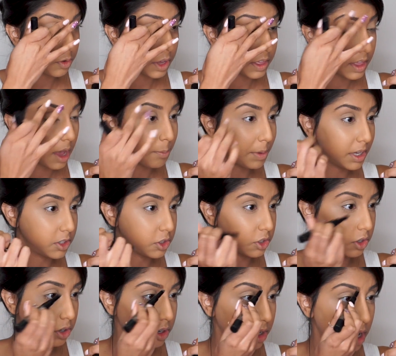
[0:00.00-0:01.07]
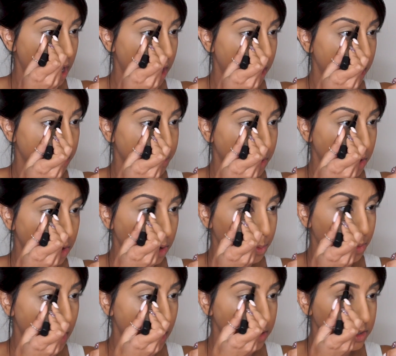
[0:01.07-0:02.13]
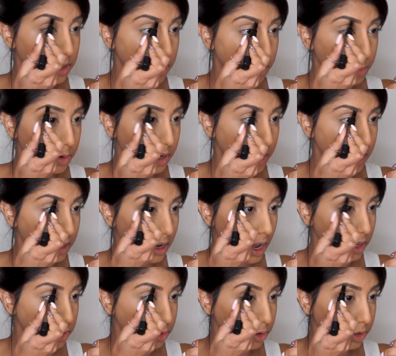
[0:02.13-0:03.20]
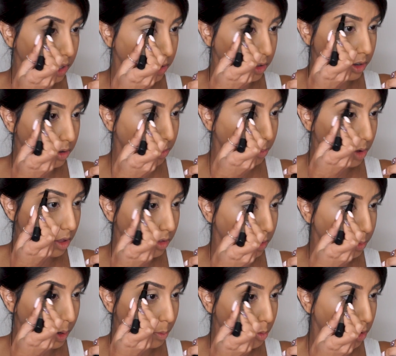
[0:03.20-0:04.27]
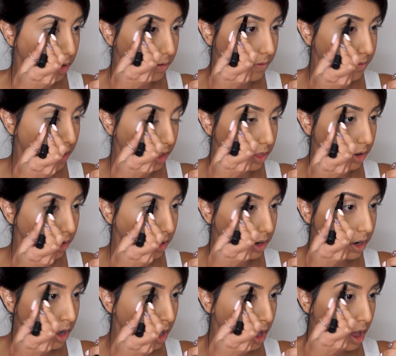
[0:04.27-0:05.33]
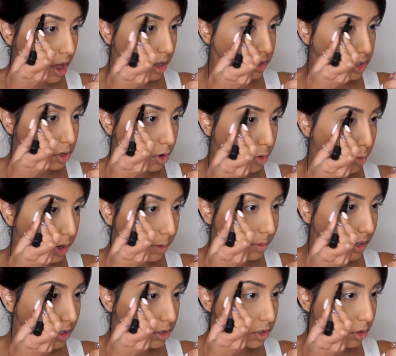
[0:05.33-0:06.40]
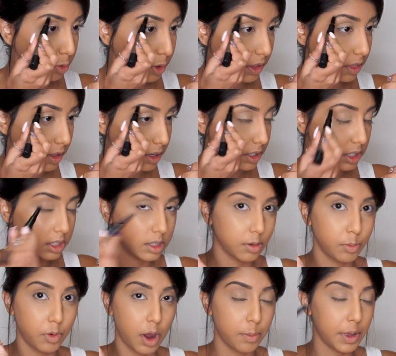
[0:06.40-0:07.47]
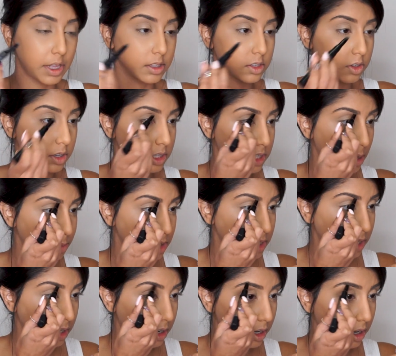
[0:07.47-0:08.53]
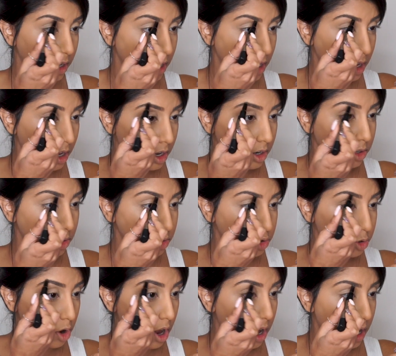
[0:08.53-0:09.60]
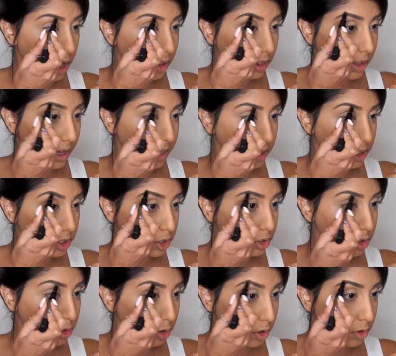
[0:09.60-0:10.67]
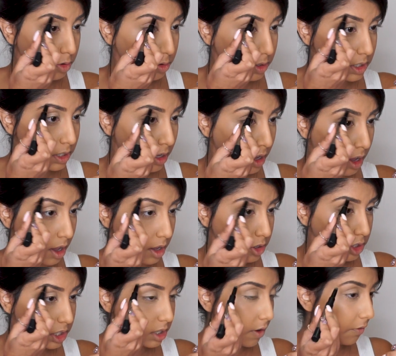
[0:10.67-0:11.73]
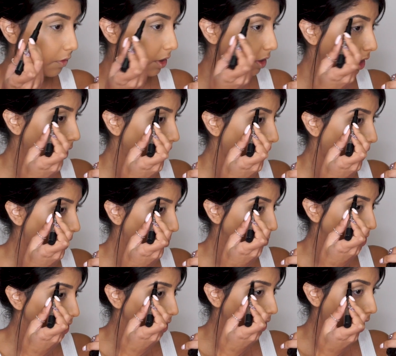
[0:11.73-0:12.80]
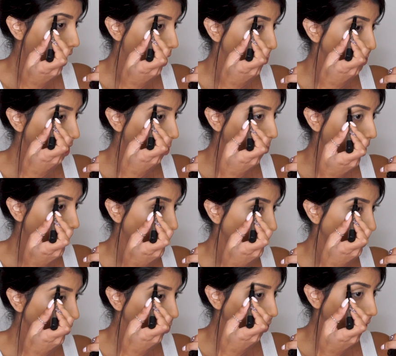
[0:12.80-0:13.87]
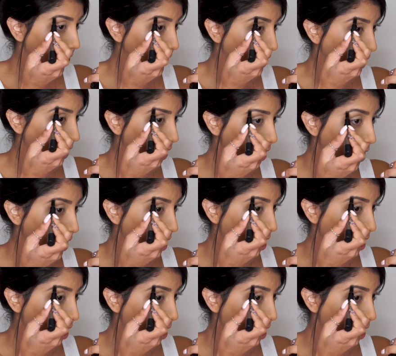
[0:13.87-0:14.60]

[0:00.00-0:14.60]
in that picture, her brows look pretty natural. They look a little bit more feathered. So what I'm gonna do with this brow pencil is I'm just gonna draw light strokes just to fill in the empty gaps. I'm not going to really